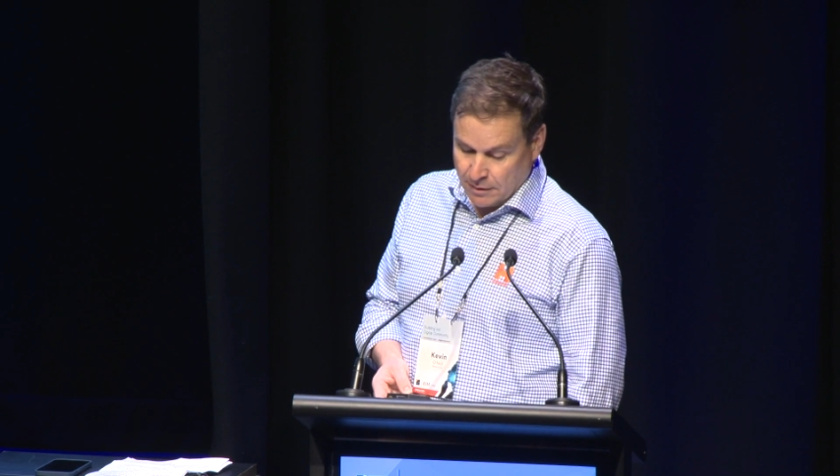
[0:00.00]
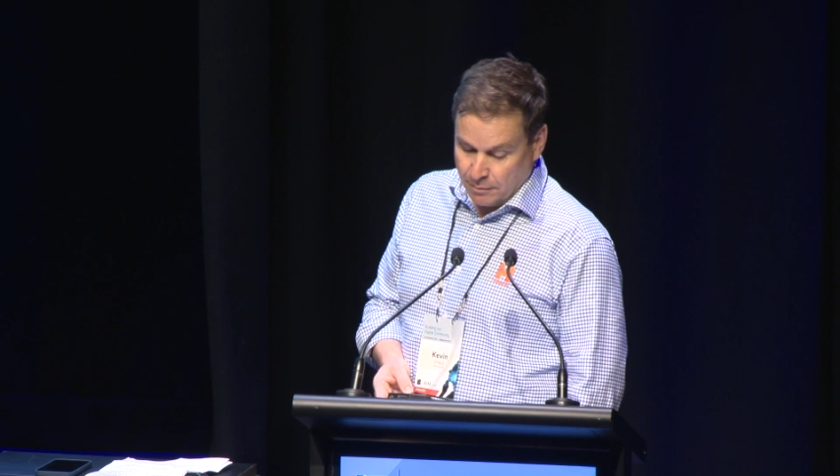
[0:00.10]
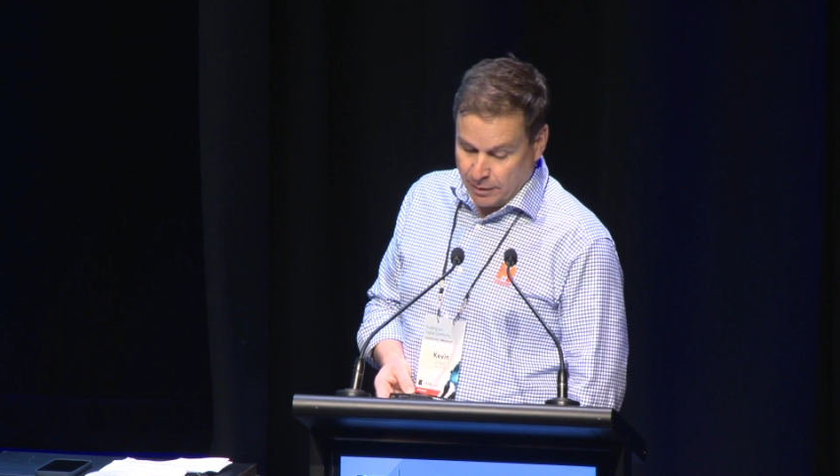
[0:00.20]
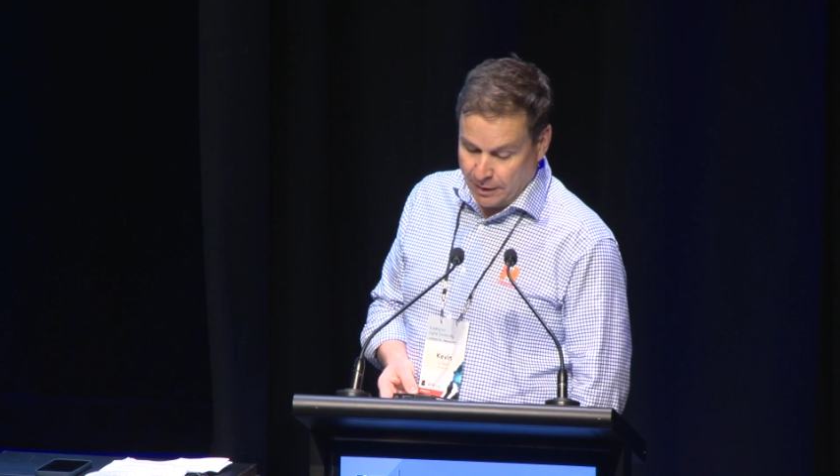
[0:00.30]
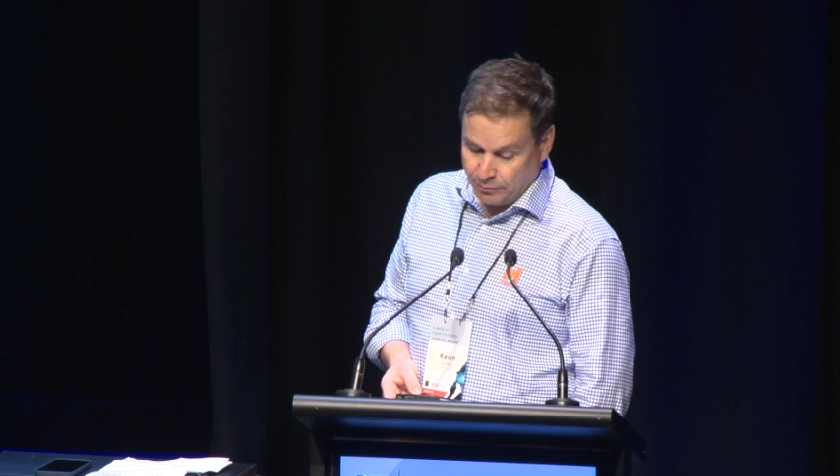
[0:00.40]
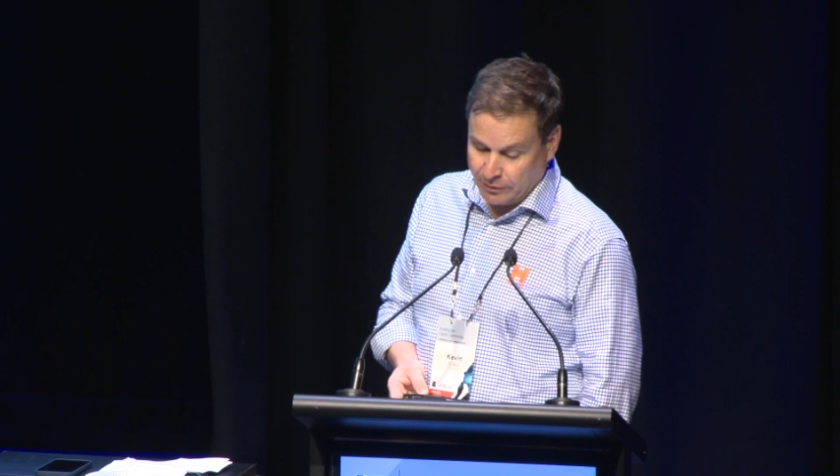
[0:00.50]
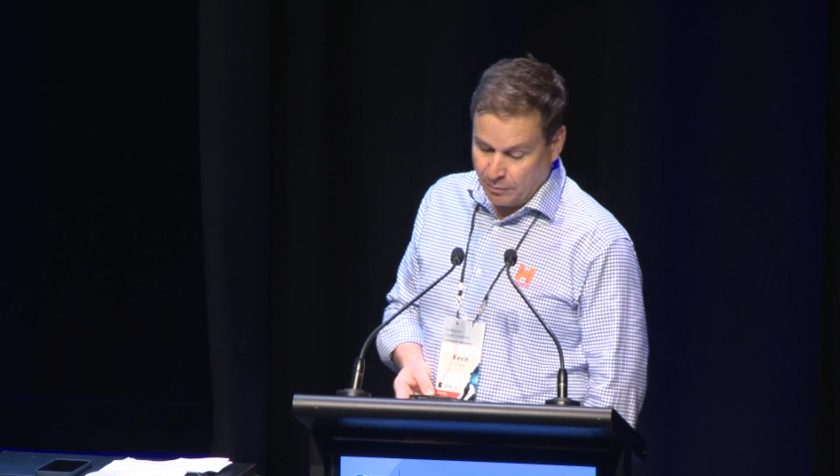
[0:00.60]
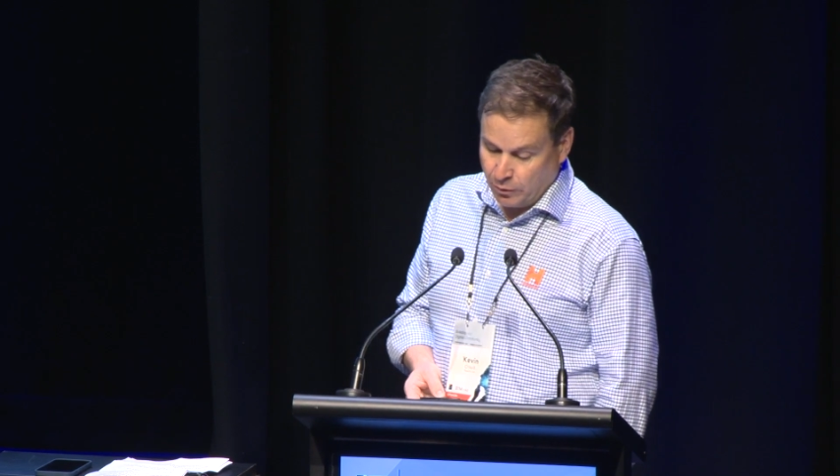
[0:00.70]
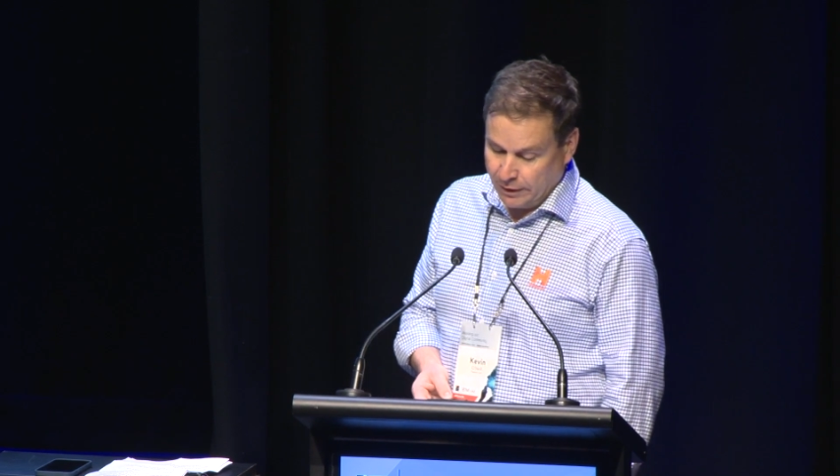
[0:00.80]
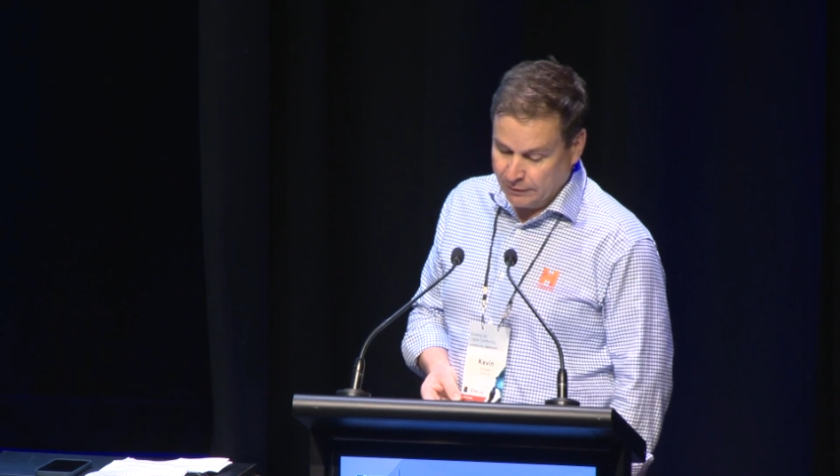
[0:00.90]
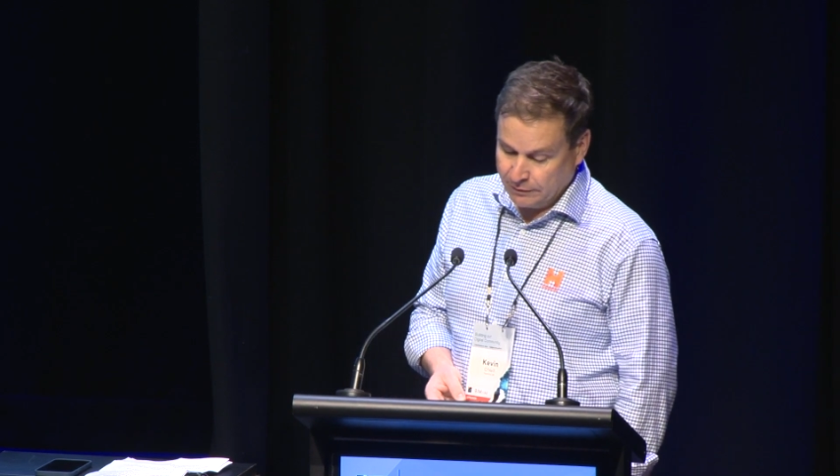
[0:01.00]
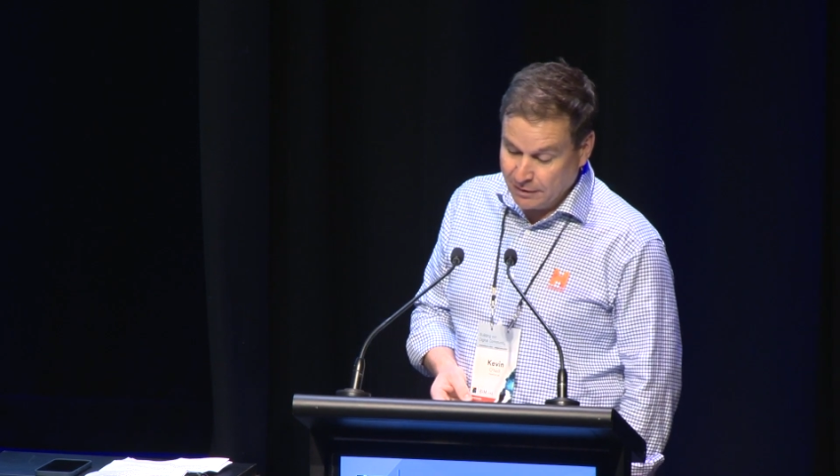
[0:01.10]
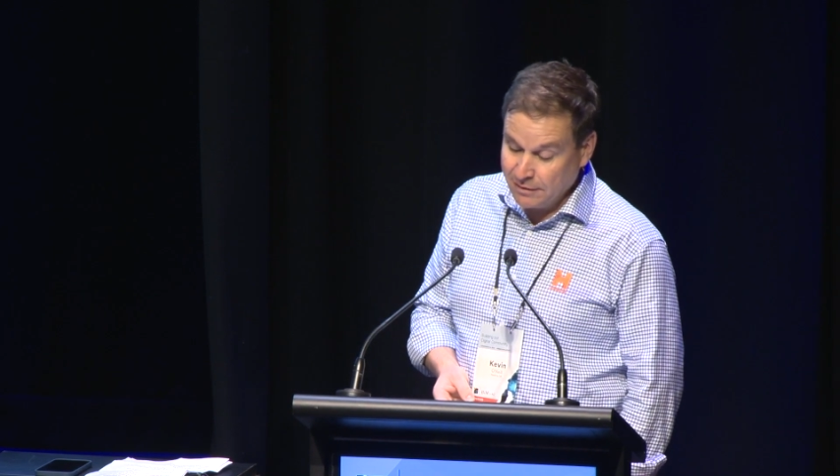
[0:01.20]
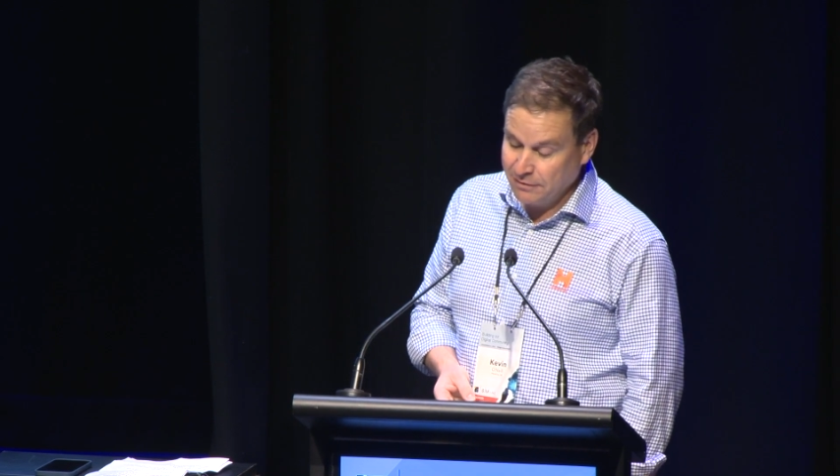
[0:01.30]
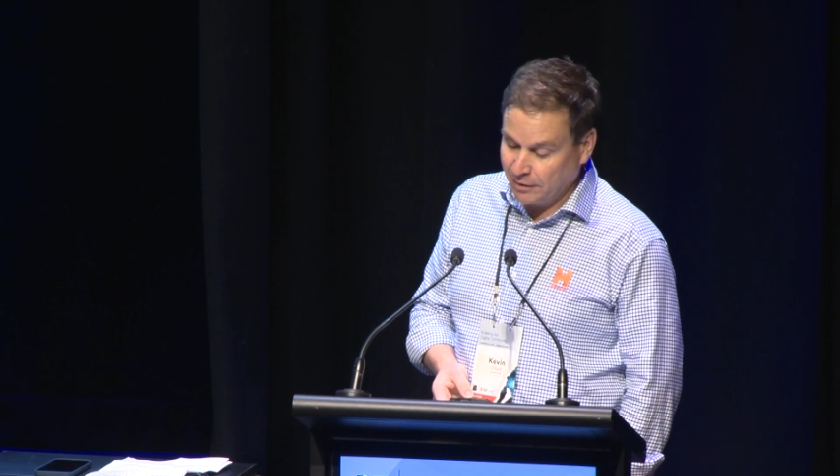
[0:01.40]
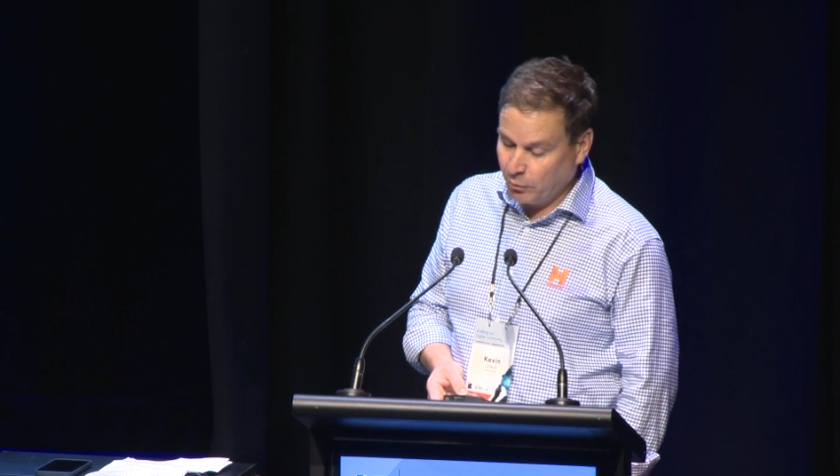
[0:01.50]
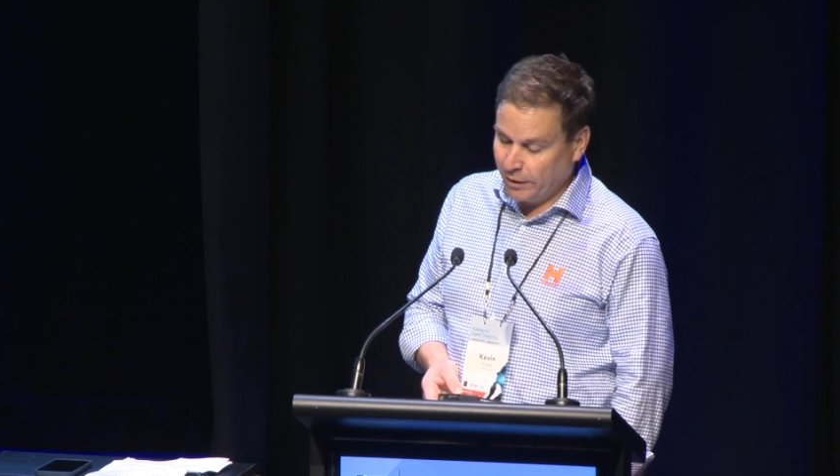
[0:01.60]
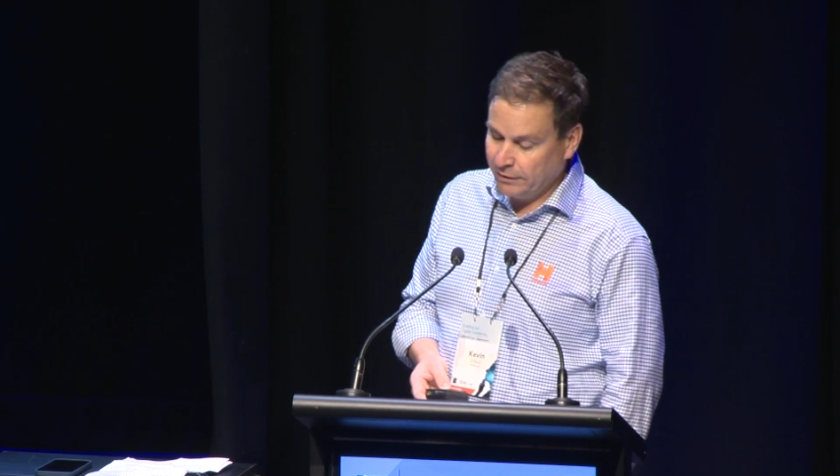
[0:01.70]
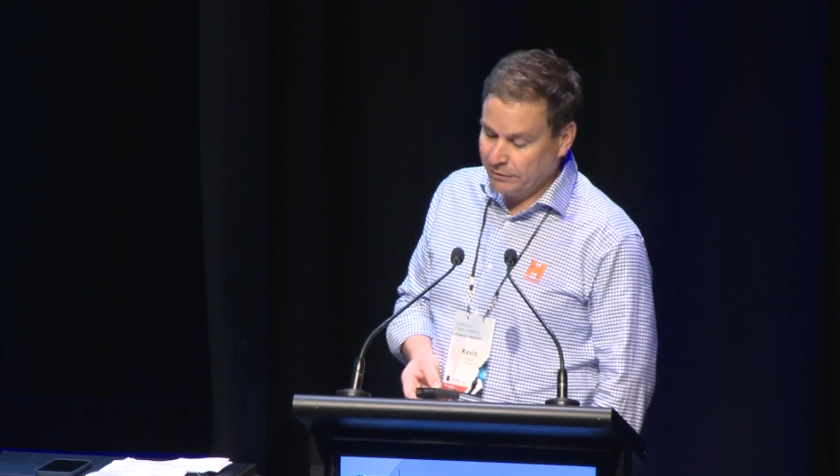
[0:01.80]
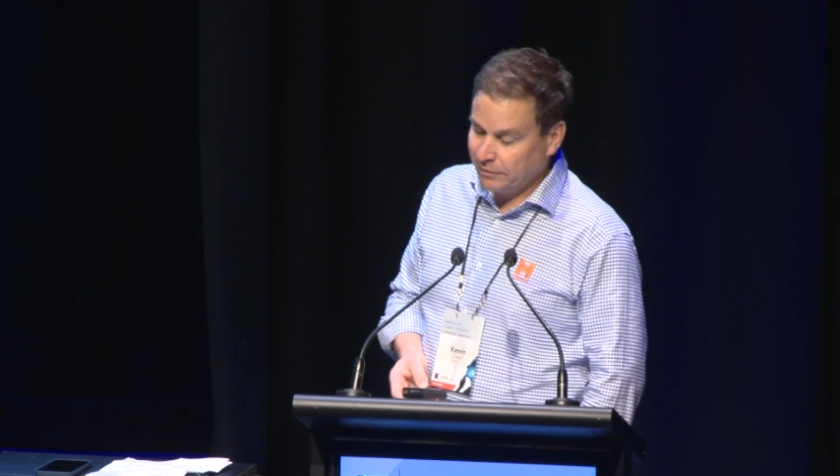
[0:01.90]
Perhaps in some
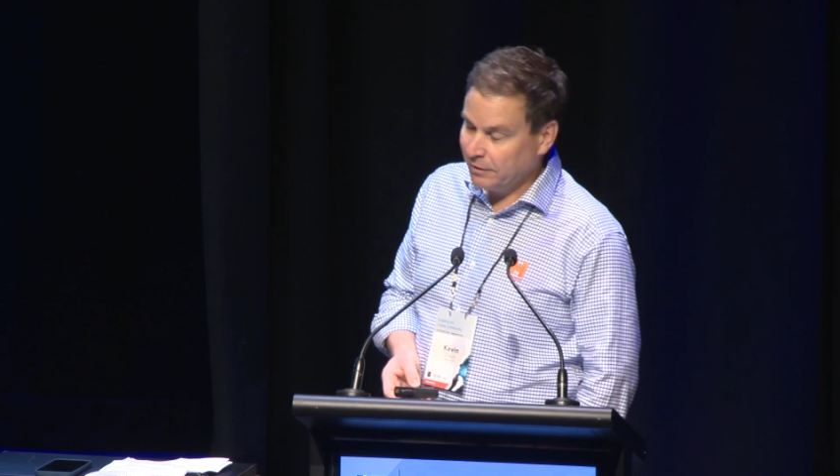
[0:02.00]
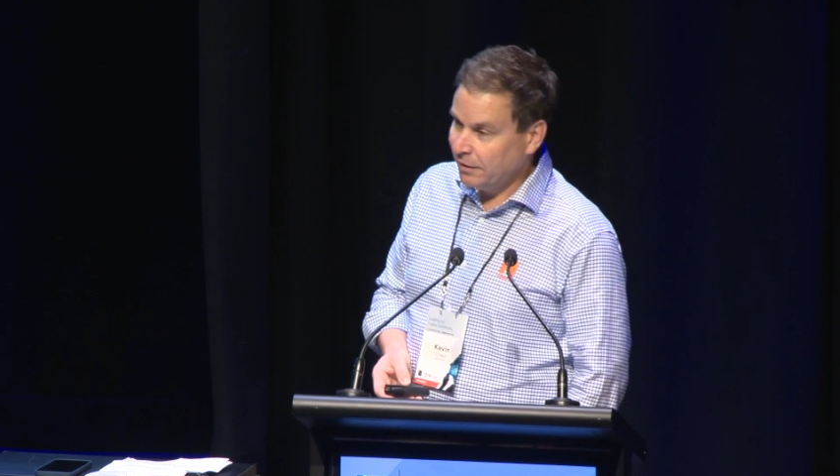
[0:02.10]
ways,